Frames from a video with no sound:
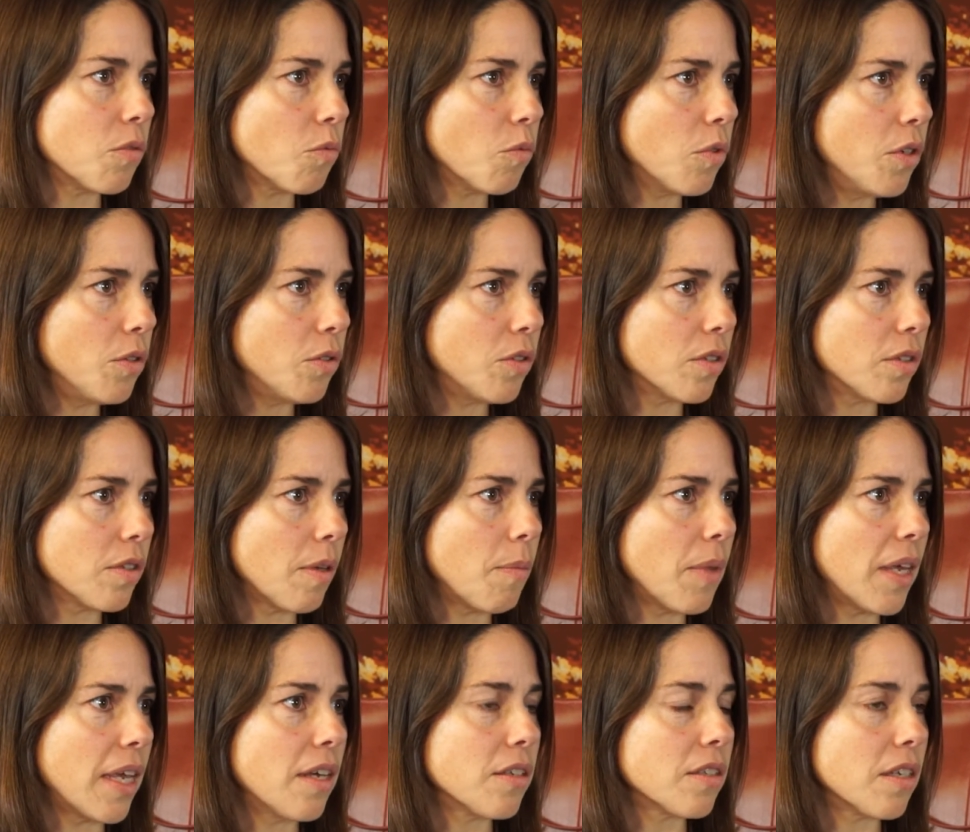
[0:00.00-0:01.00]
and reused as
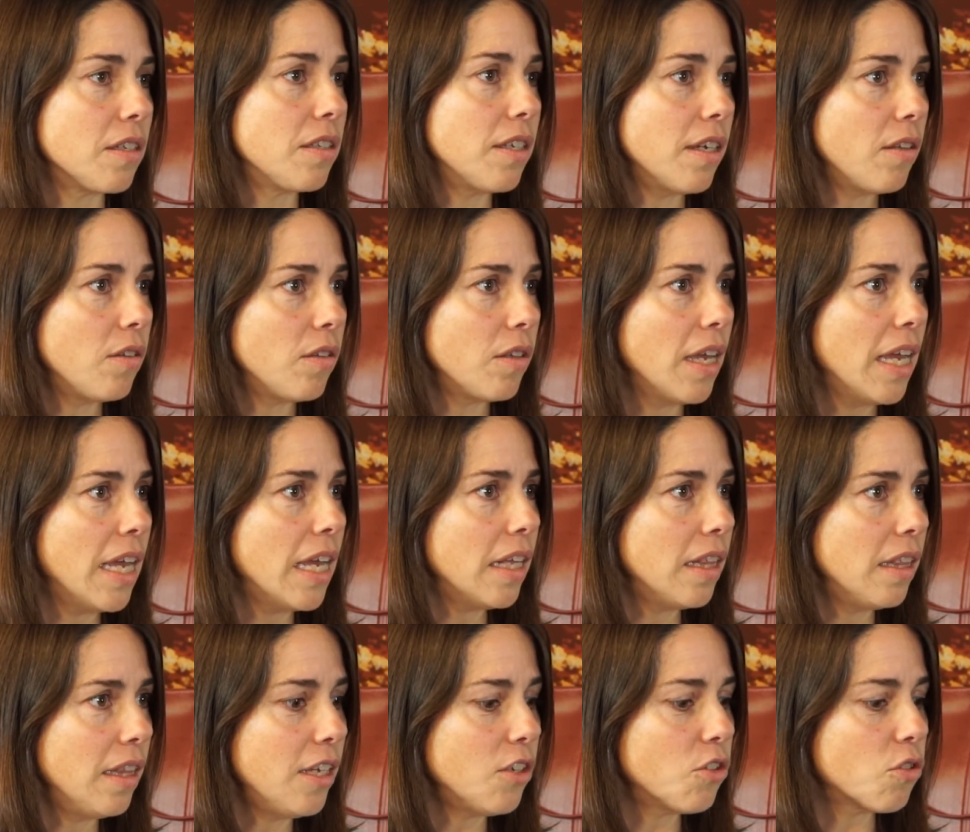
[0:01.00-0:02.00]
something else, until
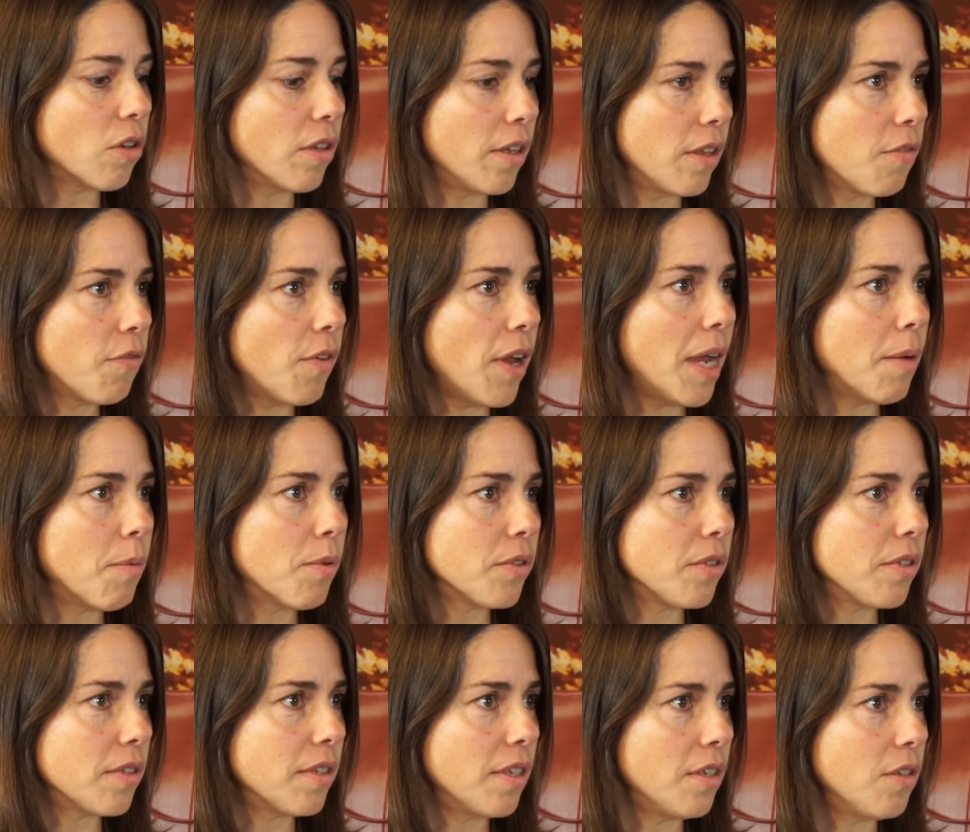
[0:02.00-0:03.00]
literally the fibers
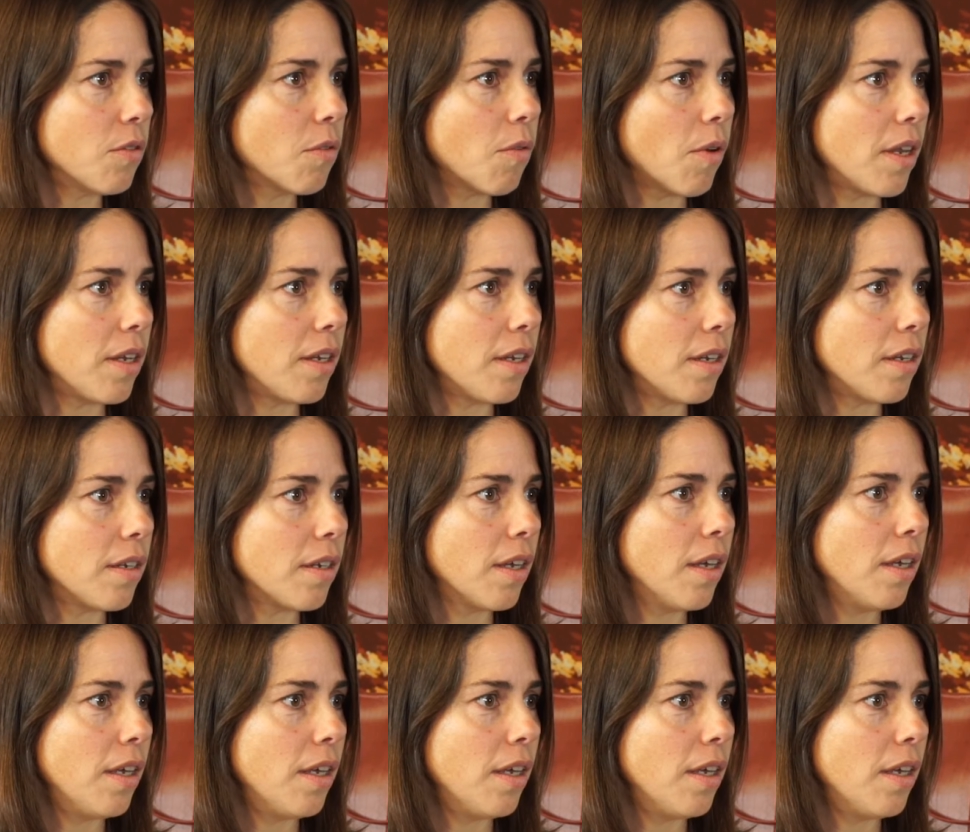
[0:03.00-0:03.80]
disintegrated.